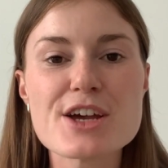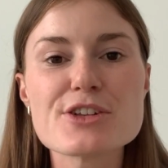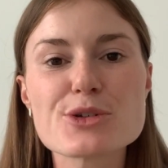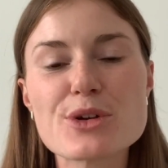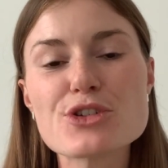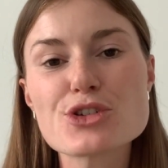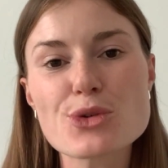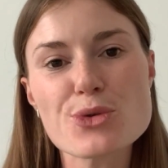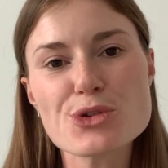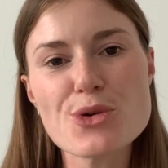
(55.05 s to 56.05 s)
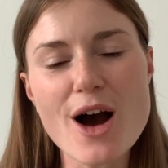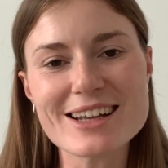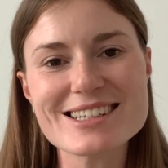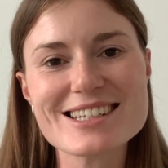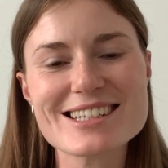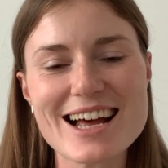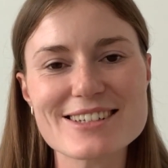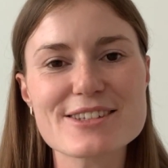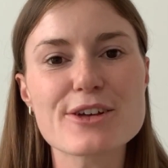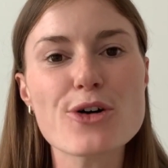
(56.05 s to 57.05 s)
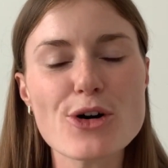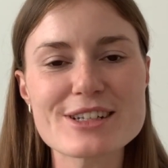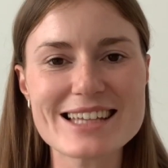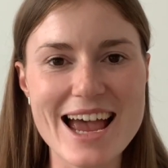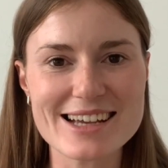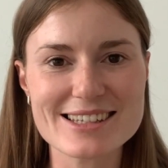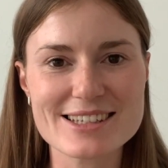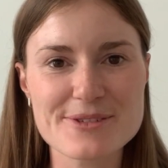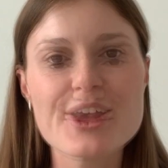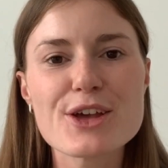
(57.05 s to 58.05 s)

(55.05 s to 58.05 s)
to ensure you understand the context.